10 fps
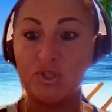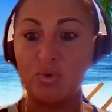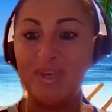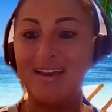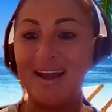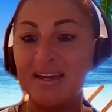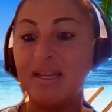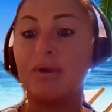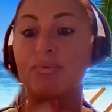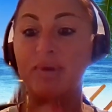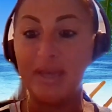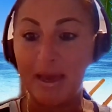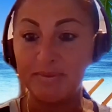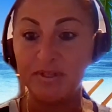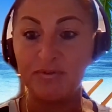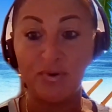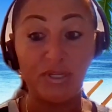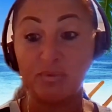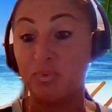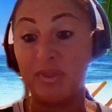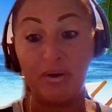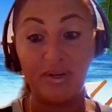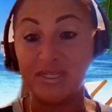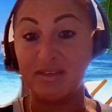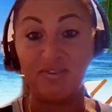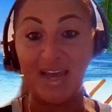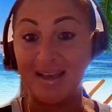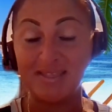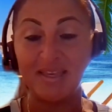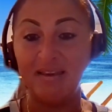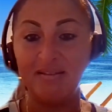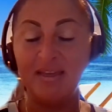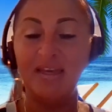So he kind of like recapped it for us without us even asking.